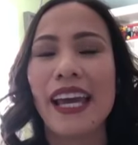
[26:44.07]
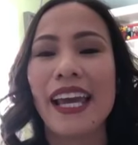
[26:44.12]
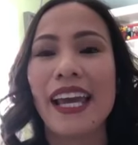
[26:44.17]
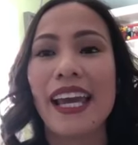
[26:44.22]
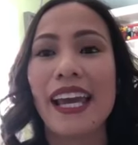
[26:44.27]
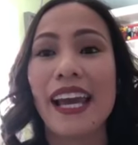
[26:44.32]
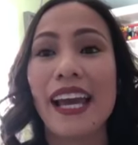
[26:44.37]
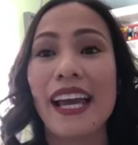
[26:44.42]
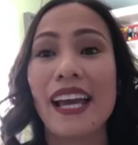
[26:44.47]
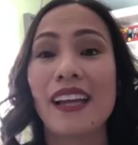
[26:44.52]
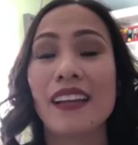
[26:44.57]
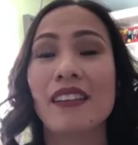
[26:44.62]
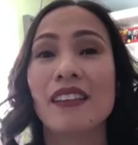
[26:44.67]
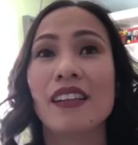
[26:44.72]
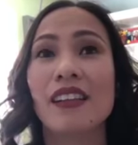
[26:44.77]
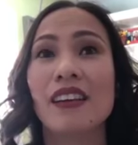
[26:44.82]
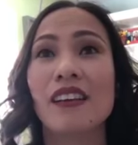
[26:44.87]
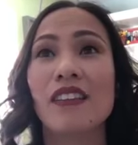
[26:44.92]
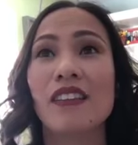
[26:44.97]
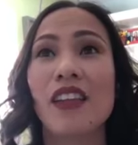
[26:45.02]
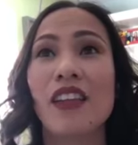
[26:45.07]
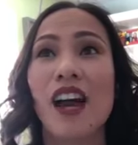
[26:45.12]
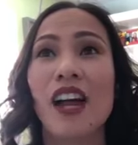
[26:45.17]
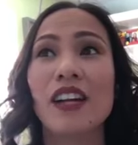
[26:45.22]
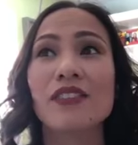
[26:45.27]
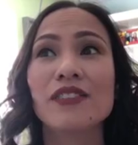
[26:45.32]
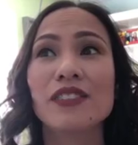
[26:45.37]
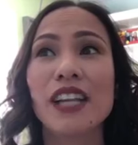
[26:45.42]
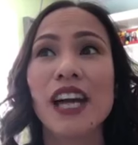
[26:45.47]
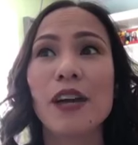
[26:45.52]
And a
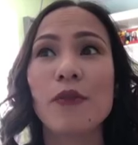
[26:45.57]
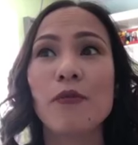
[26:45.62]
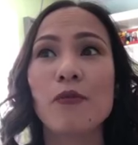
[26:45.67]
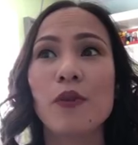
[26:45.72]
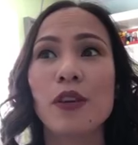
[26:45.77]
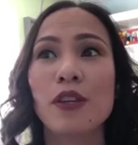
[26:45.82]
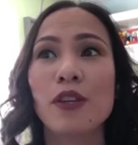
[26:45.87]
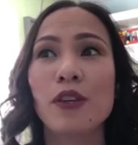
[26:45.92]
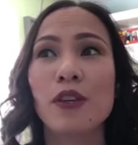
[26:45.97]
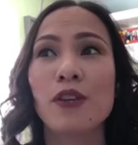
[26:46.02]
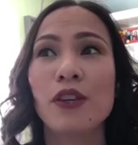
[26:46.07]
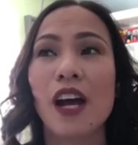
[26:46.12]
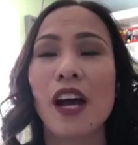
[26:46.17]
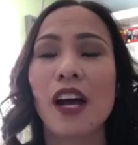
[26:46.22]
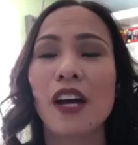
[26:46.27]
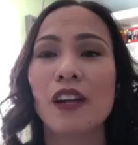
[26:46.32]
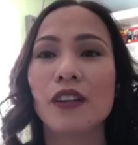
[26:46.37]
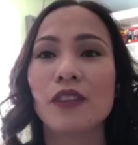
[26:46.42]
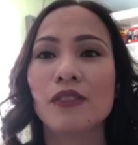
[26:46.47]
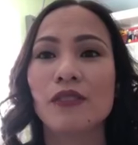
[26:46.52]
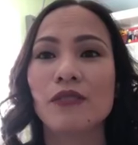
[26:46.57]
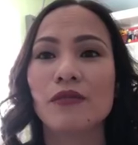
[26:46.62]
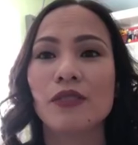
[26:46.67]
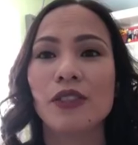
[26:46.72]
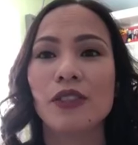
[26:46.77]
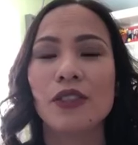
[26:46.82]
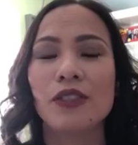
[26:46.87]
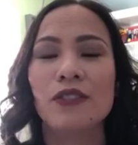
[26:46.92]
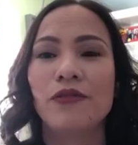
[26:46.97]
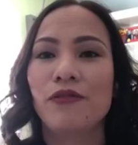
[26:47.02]
lot of time when you not,
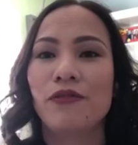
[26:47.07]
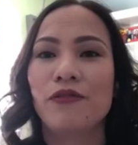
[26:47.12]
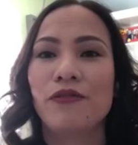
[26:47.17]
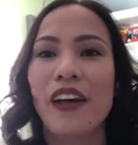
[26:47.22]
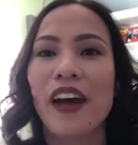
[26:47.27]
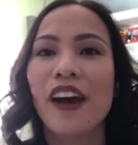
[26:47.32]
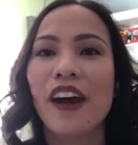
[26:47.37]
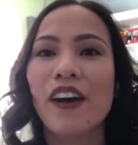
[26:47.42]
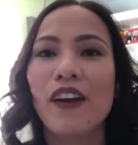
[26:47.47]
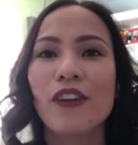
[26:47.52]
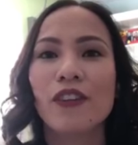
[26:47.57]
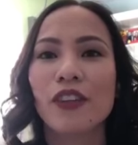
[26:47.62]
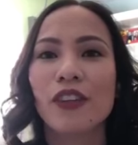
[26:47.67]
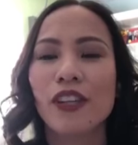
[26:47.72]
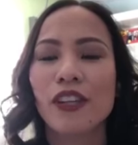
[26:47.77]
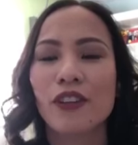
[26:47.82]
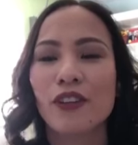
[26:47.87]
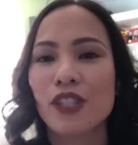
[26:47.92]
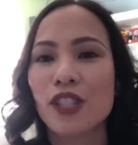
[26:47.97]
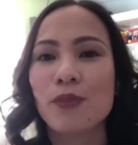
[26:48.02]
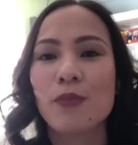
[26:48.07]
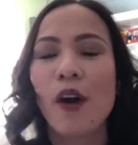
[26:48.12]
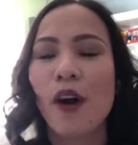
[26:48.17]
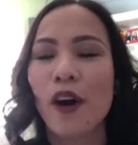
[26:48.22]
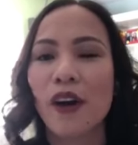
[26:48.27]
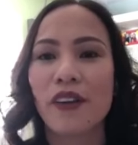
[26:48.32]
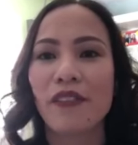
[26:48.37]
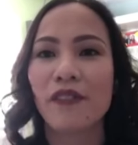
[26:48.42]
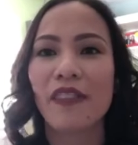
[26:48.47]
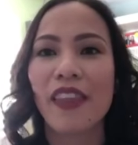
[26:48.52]
you fell, you know, it's
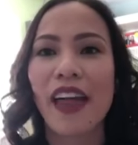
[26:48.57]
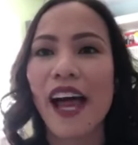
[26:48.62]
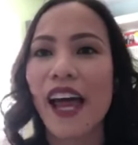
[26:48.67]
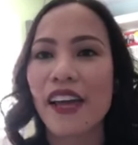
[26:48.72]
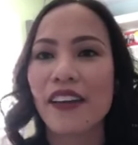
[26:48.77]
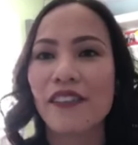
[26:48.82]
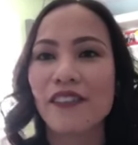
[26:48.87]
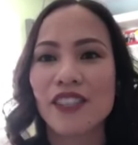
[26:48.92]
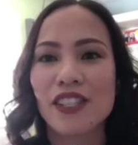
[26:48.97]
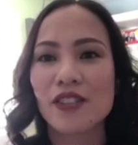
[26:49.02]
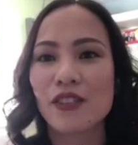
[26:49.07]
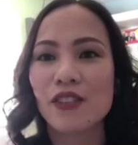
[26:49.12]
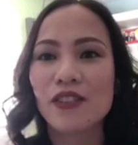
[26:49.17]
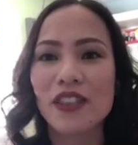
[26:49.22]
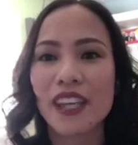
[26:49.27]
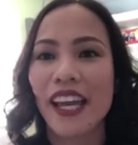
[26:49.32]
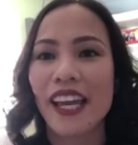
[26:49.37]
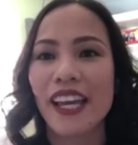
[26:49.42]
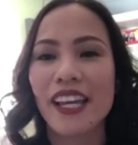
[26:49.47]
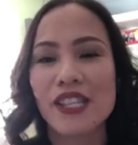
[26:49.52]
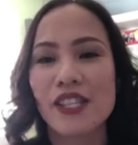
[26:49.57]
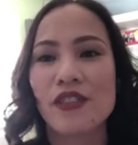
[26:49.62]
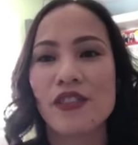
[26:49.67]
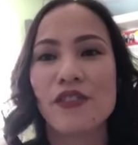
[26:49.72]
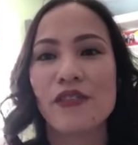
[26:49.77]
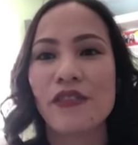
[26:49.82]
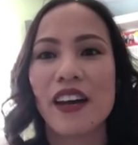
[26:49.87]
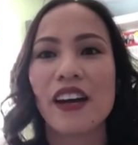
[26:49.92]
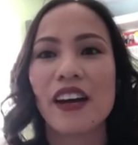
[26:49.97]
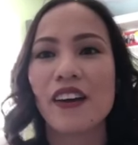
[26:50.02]
part of life. It's okay
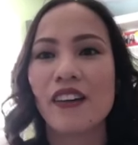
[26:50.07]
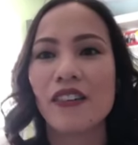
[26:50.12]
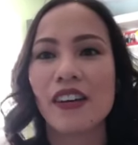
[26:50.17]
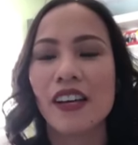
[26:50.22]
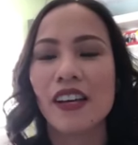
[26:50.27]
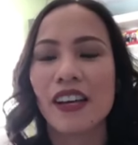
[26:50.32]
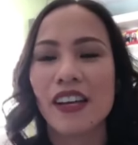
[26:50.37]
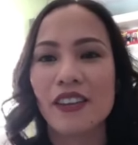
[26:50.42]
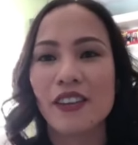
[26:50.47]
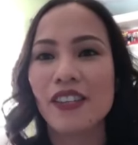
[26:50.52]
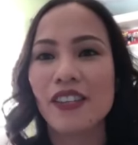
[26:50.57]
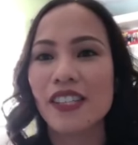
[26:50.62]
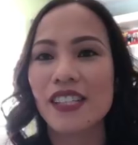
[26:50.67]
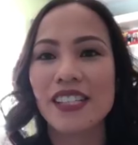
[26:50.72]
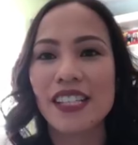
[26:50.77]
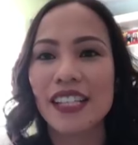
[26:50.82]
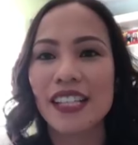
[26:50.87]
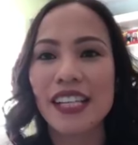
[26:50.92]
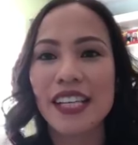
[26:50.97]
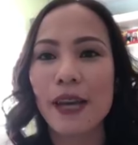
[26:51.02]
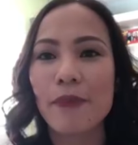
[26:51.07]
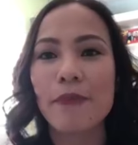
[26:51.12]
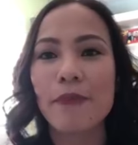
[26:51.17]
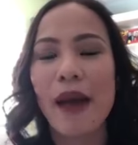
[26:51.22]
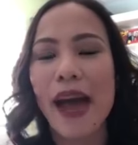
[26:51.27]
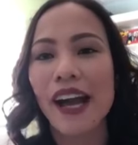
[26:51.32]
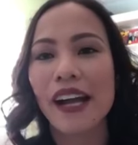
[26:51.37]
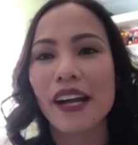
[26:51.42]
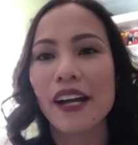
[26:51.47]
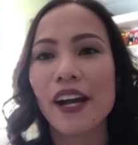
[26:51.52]
to fail. You're just going to get
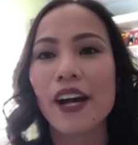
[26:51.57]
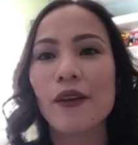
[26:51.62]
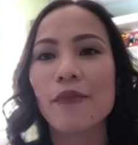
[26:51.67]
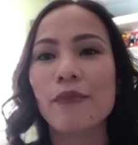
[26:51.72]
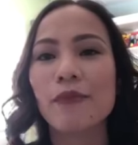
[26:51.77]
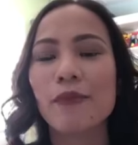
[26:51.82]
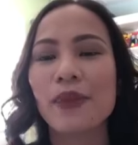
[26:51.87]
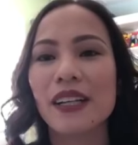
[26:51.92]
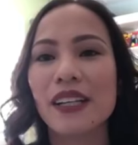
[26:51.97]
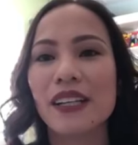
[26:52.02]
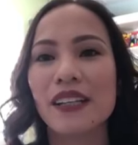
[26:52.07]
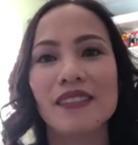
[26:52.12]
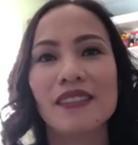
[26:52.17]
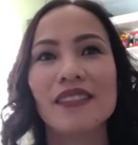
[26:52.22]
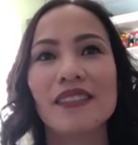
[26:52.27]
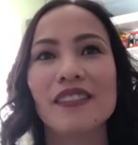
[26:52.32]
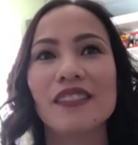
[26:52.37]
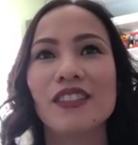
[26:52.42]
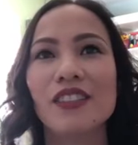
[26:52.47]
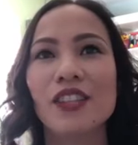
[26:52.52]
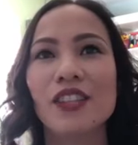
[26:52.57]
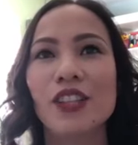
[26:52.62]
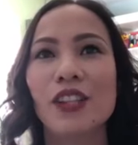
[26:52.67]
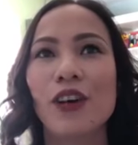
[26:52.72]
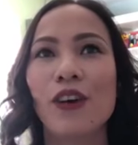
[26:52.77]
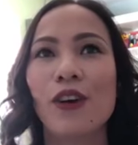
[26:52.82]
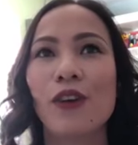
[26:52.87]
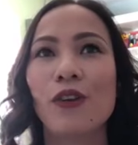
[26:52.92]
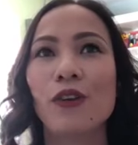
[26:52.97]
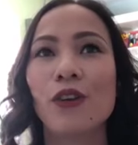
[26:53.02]
back up, but you
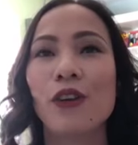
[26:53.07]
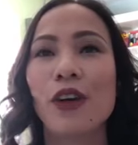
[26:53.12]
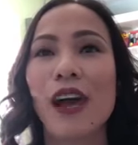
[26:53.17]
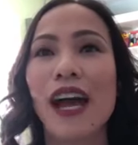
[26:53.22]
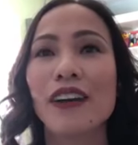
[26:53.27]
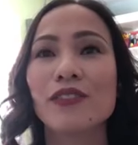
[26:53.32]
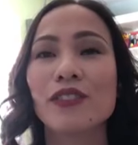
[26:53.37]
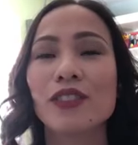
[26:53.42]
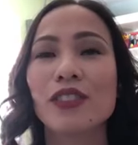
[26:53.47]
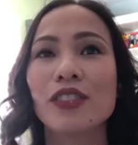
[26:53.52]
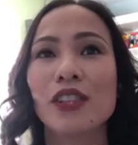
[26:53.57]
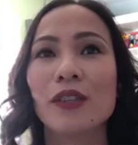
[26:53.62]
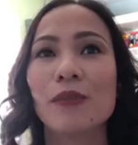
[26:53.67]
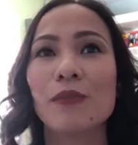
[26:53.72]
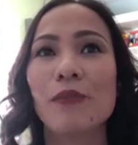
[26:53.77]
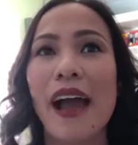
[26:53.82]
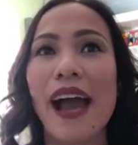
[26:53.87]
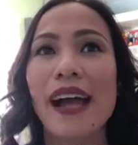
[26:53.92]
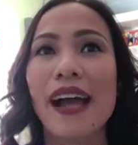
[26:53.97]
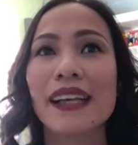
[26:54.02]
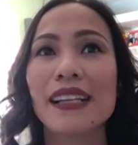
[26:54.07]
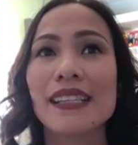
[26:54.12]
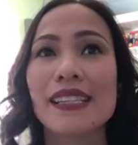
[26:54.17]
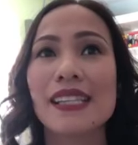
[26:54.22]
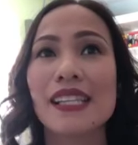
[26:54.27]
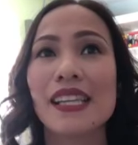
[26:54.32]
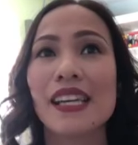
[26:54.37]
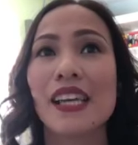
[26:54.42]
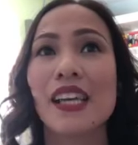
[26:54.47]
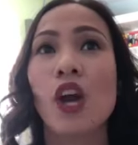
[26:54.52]
know, you have to look back and
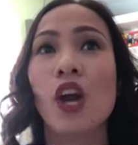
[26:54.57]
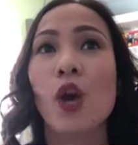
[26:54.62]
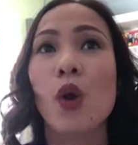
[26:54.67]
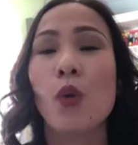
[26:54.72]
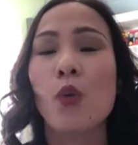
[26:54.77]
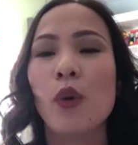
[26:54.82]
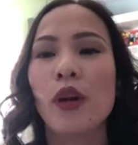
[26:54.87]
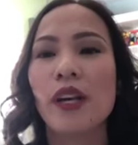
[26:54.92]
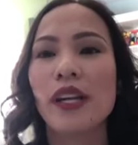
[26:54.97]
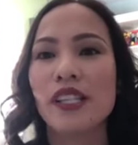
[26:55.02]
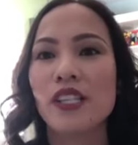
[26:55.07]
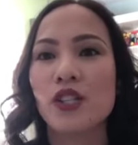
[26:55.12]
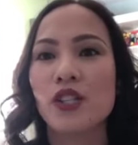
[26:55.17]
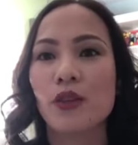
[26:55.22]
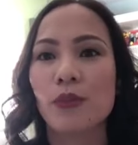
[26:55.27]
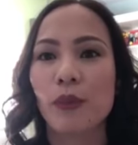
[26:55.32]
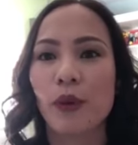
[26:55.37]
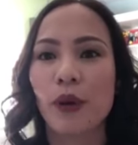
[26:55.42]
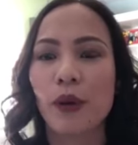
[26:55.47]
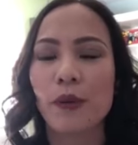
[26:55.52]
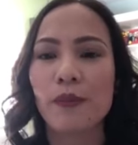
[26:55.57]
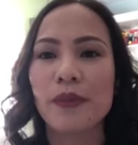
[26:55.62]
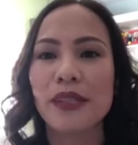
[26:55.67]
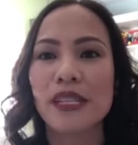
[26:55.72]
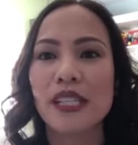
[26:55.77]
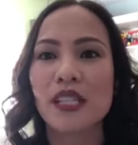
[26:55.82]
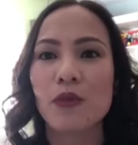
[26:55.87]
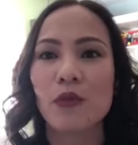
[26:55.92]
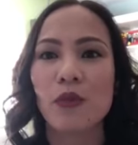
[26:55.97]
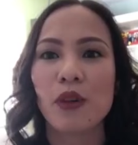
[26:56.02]
see what is your
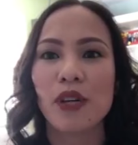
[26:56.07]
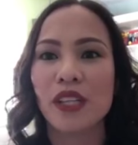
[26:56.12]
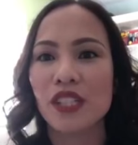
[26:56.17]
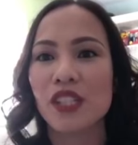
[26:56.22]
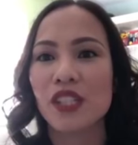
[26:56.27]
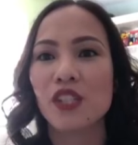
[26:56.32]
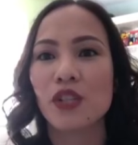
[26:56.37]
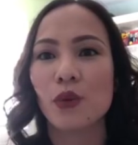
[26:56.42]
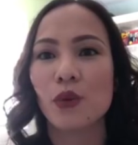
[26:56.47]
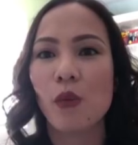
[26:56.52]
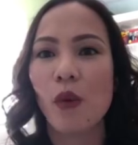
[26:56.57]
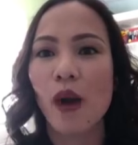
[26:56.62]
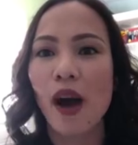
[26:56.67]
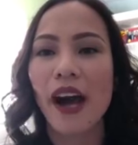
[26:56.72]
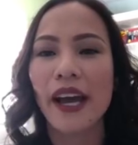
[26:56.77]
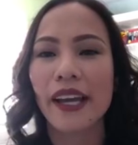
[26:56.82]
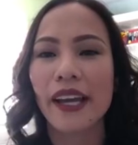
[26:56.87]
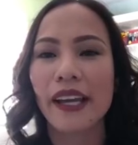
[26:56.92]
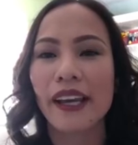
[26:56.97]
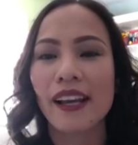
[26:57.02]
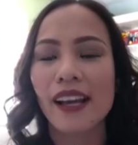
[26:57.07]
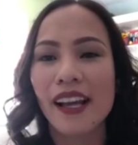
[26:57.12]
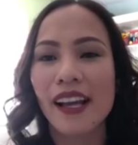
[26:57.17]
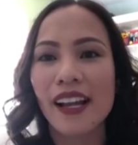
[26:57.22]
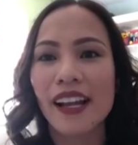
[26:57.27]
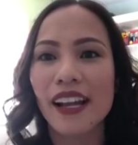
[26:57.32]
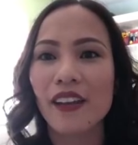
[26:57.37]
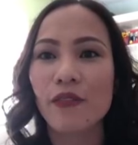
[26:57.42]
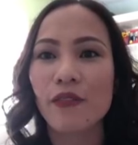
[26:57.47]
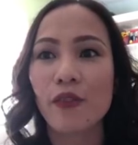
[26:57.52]
purpose? What is your why?
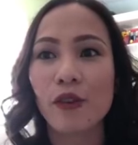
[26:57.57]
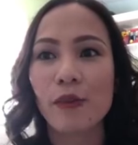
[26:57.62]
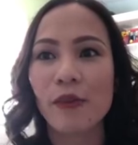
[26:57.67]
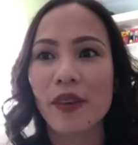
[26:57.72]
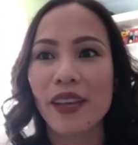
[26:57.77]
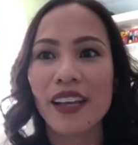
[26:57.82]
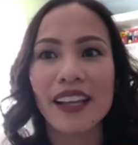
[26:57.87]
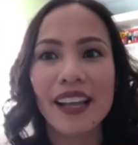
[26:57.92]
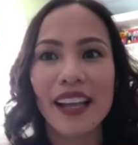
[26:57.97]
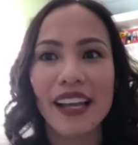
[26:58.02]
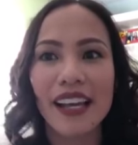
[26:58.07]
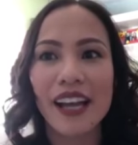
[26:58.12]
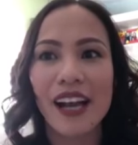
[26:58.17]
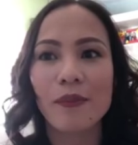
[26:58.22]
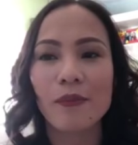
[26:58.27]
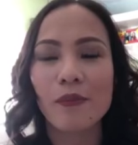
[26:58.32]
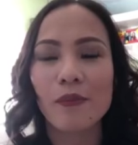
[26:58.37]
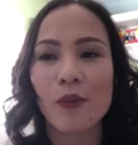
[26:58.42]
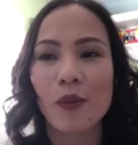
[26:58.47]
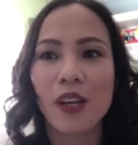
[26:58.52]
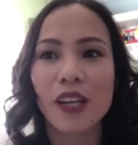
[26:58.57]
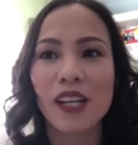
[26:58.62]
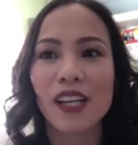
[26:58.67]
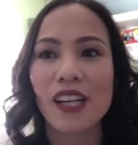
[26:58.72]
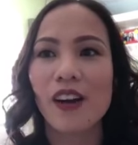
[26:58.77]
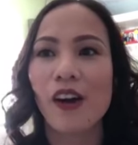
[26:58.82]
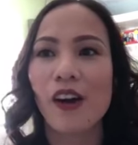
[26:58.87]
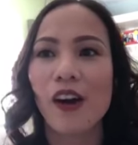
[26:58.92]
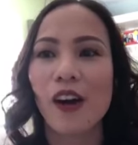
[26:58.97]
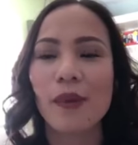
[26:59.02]
Like for me, like I'm
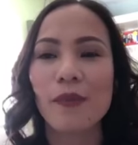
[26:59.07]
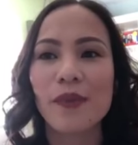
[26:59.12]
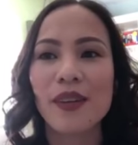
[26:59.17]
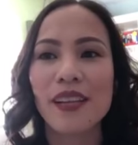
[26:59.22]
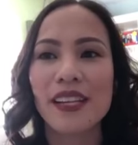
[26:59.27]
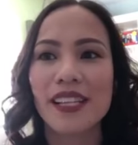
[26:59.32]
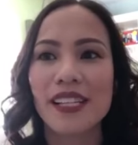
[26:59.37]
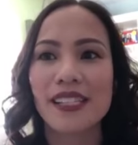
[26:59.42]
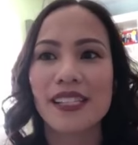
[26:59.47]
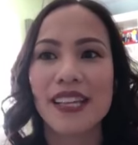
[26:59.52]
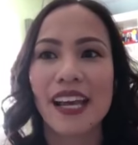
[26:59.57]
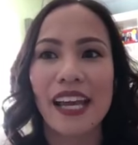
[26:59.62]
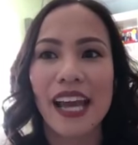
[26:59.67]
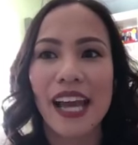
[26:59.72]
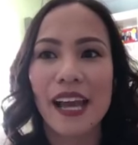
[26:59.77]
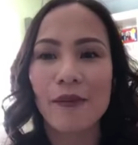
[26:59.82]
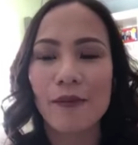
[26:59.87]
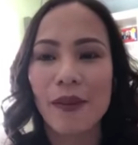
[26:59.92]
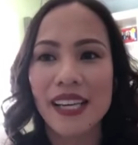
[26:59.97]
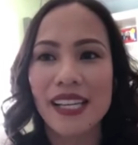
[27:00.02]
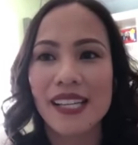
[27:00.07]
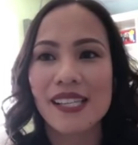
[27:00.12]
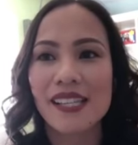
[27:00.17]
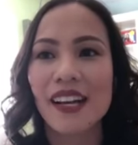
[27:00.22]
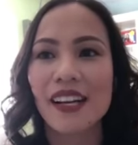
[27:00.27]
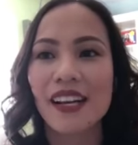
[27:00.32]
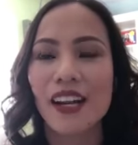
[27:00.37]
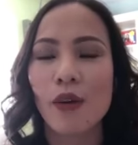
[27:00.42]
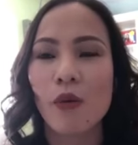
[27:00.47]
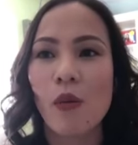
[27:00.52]
working hard because I have my son.